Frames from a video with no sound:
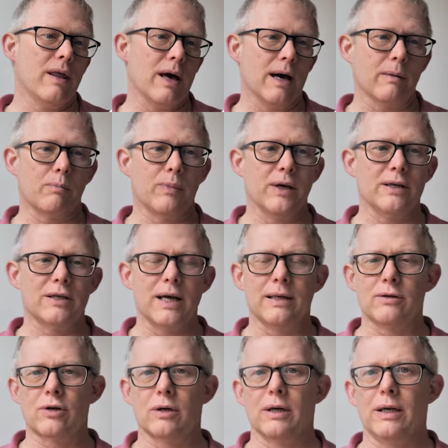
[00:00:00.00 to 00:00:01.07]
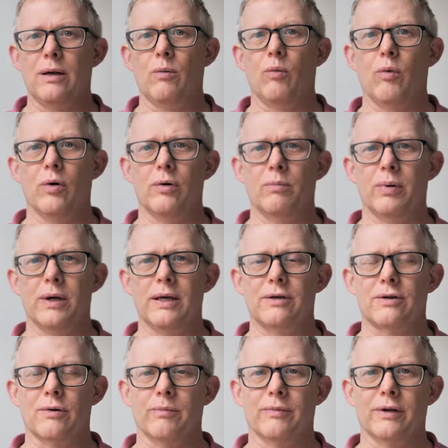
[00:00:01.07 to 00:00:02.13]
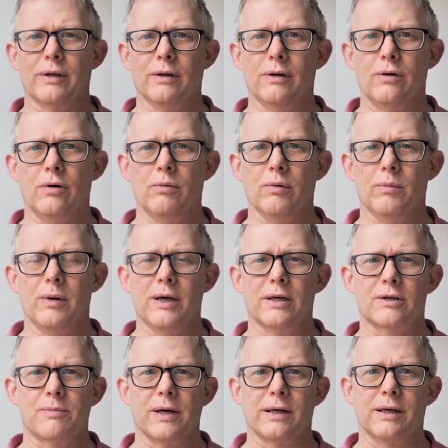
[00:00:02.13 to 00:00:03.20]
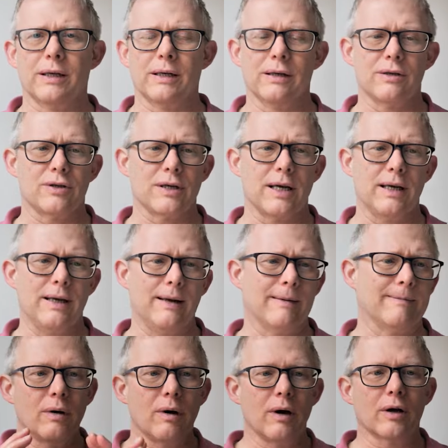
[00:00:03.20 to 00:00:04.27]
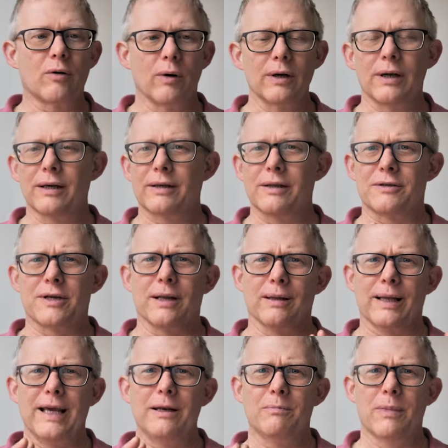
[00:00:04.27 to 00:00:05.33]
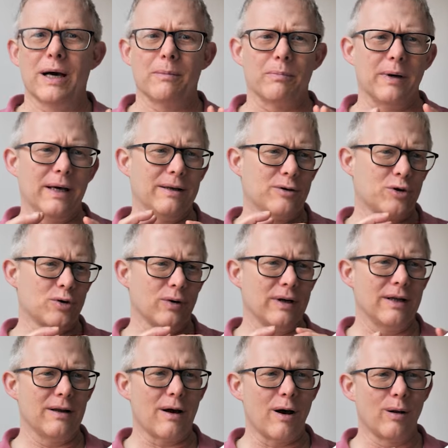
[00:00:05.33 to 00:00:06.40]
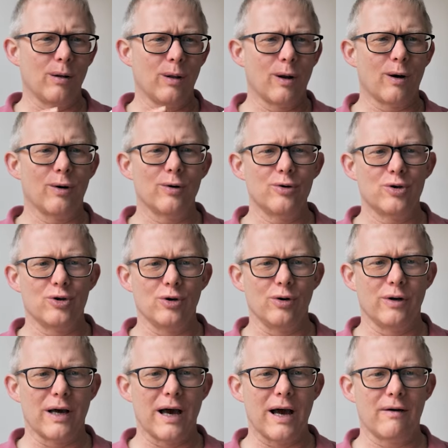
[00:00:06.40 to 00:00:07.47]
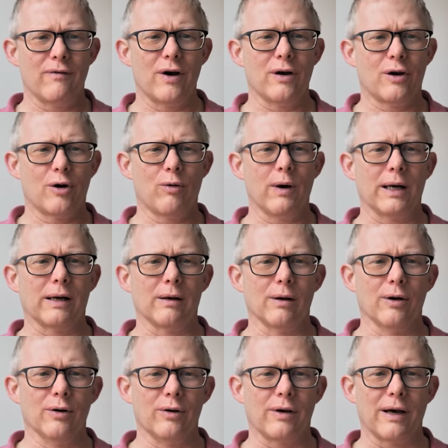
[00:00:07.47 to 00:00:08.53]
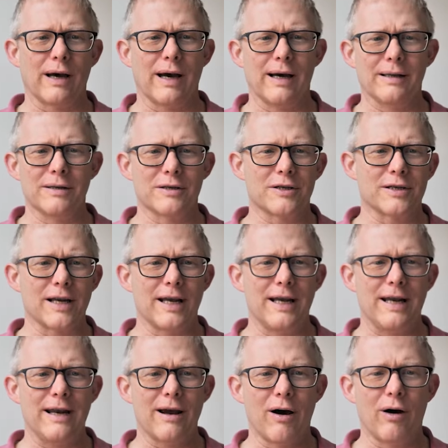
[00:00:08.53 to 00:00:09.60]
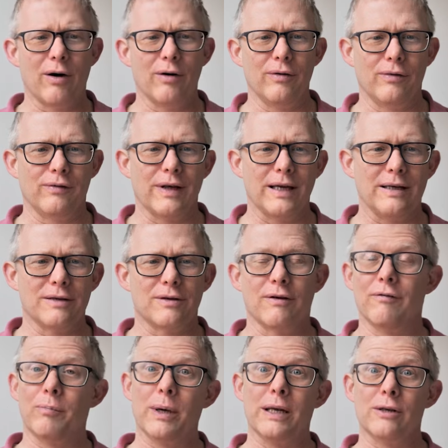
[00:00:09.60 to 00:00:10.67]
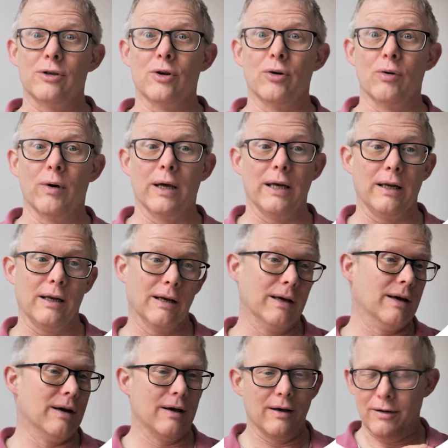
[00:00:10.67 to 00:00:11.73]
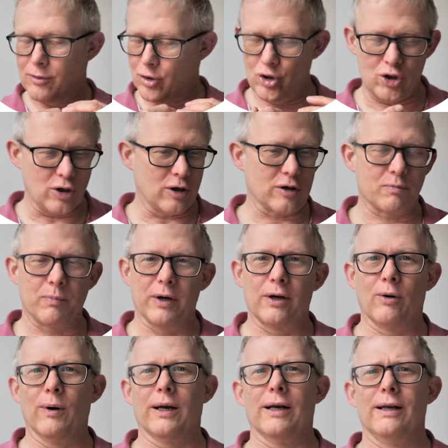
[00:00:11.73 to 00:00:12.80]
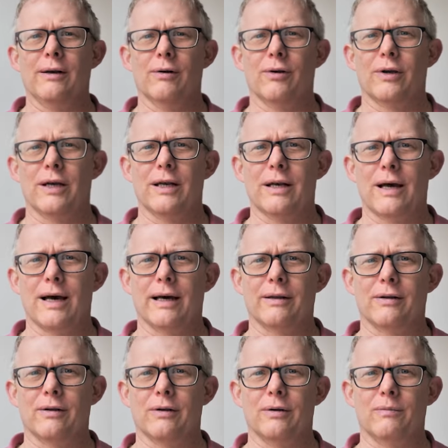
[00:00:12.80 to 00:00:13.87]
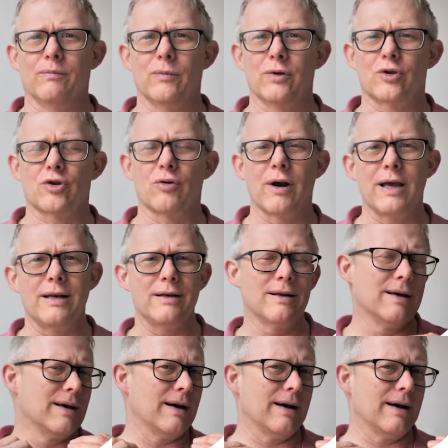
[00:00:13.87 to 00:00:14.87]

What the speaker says: that potentially would be something that you would be expecting to see. I quite like this little heat map. It sort of allows you to have a quick look and see how things have been doing just by quickly looking at the screen